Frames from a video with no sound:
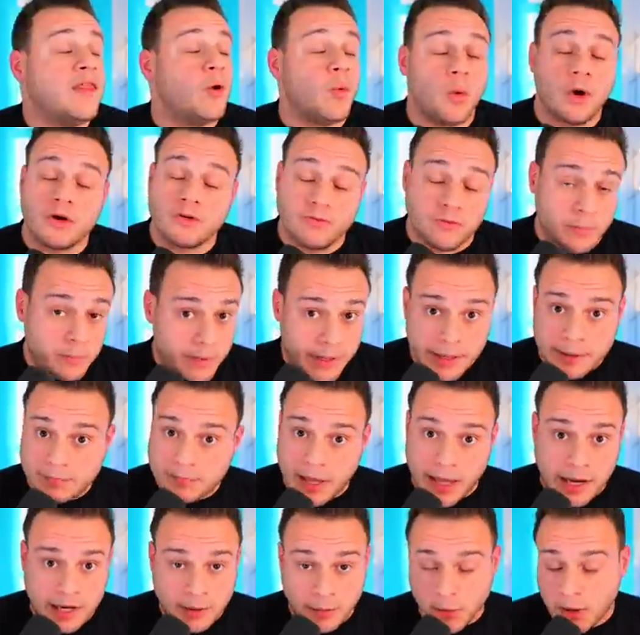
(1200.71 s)
the way that works for
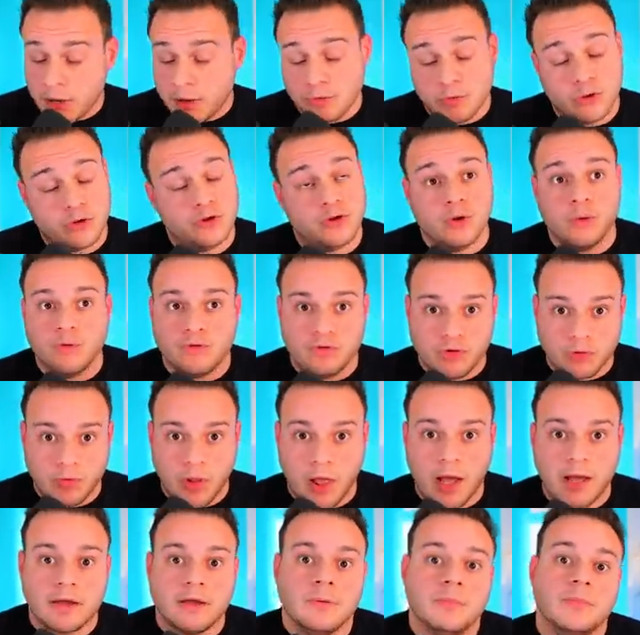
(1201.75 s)
me, anyway, you do what
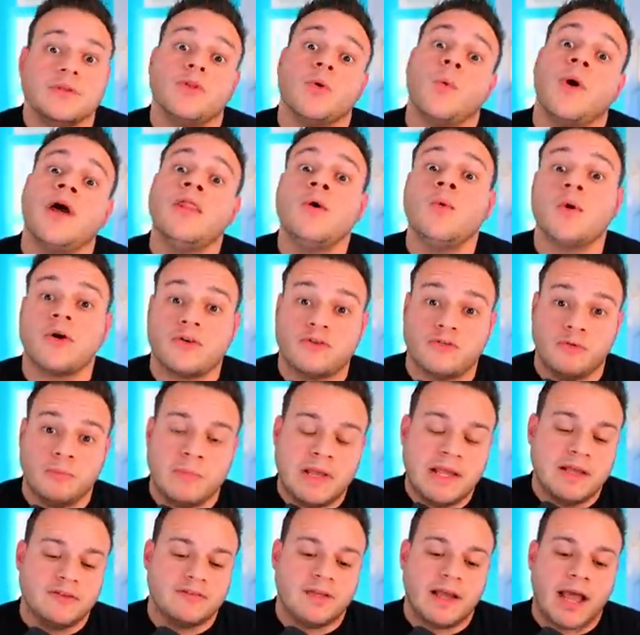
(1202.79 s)
you like, but the way that works
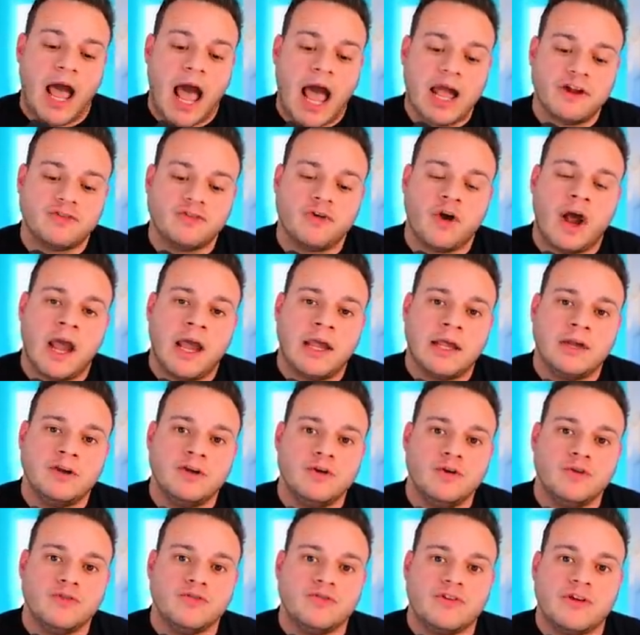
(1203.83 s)
for me is like I try
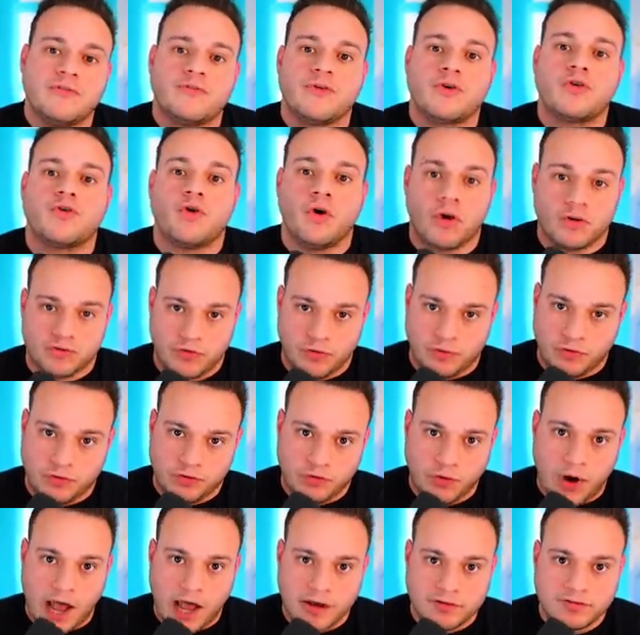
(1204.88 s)
and use different
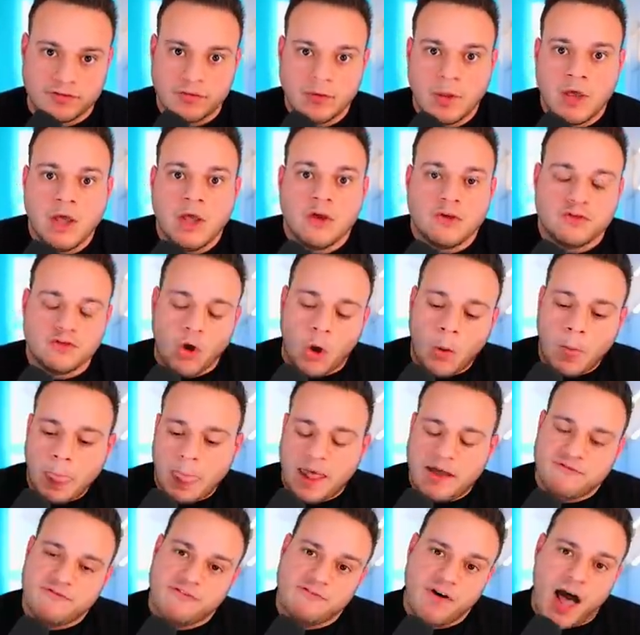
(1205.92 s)
crossover tracks.
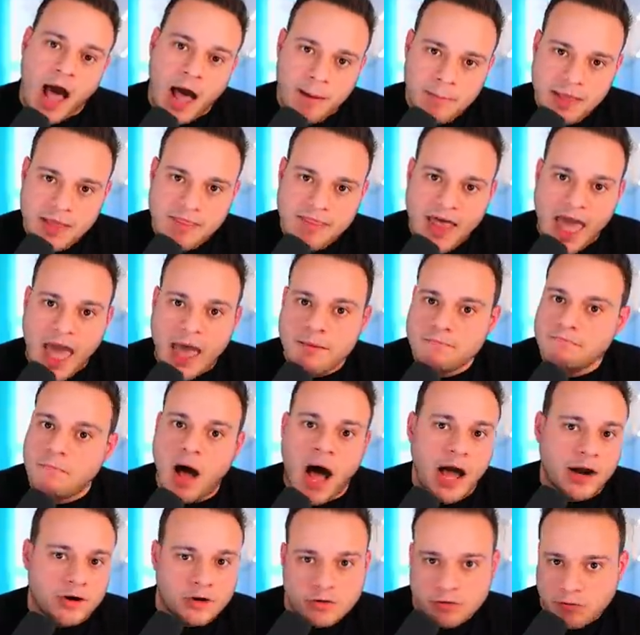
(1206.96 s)
So if I'm in that
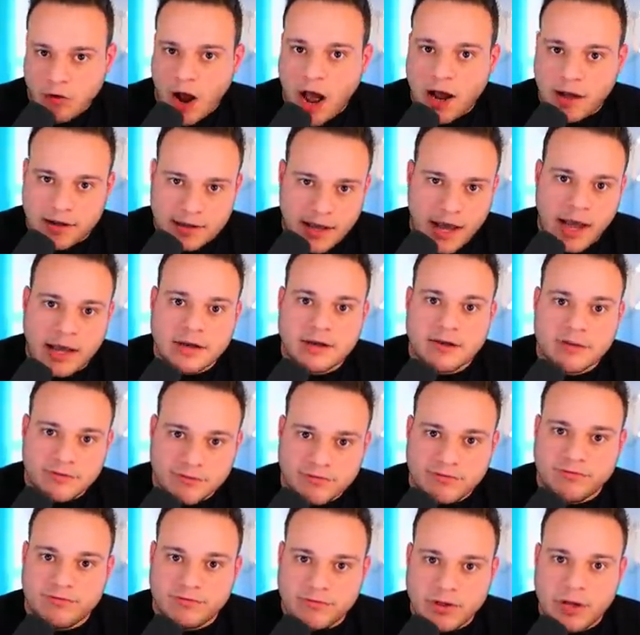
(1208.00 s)
modern rock kind
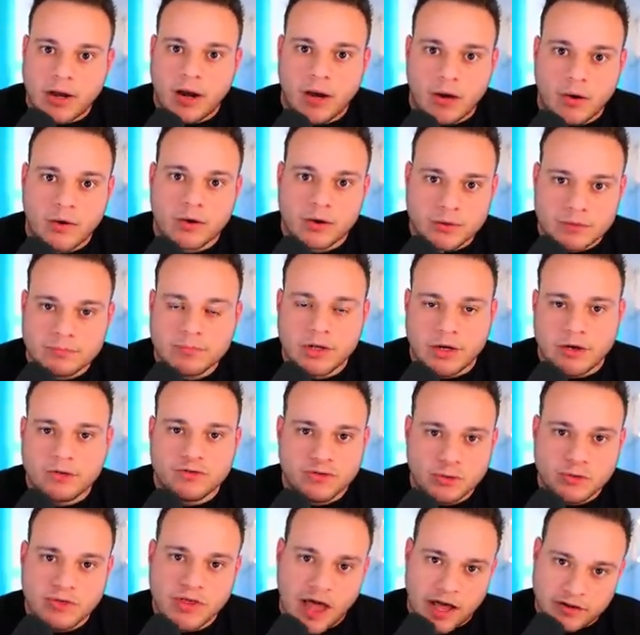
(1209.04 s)
of, you know, or, you
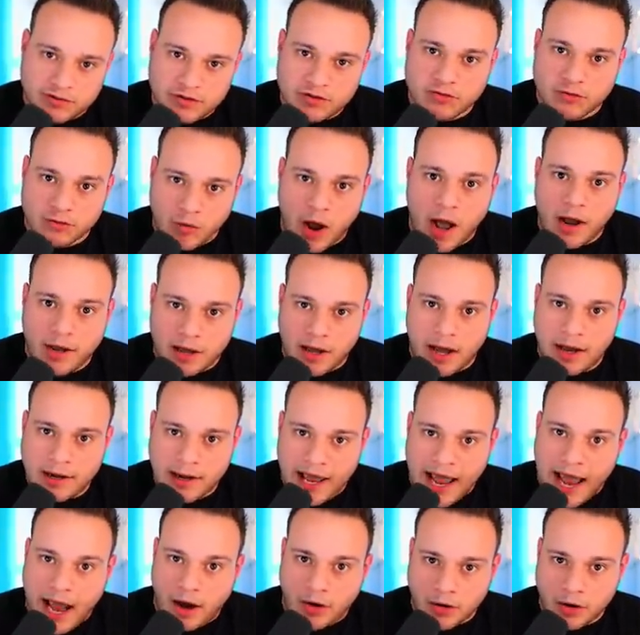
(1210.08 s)
know, 2000s rock
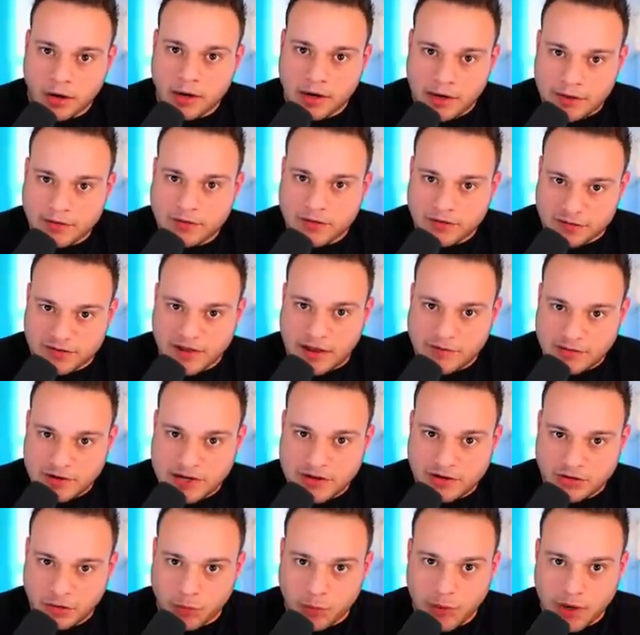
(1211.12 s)
kind of era in the
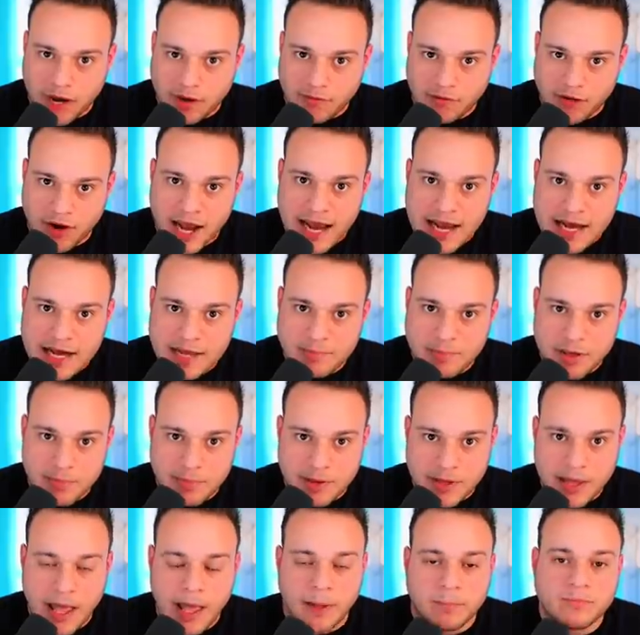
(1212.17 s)
70s or whatever, 80
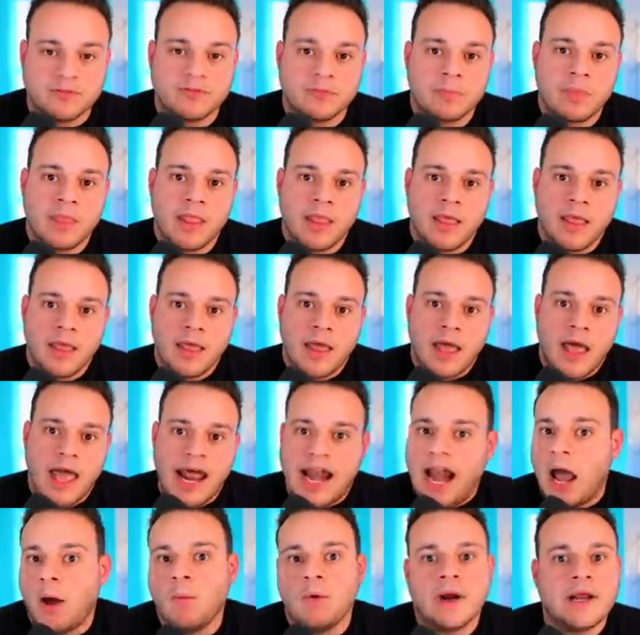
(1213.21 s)
BPMs,
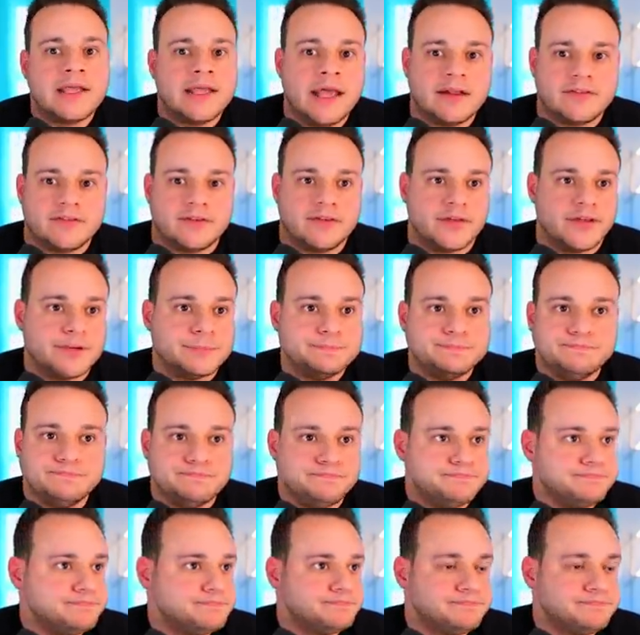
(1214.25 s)
and I want to get to,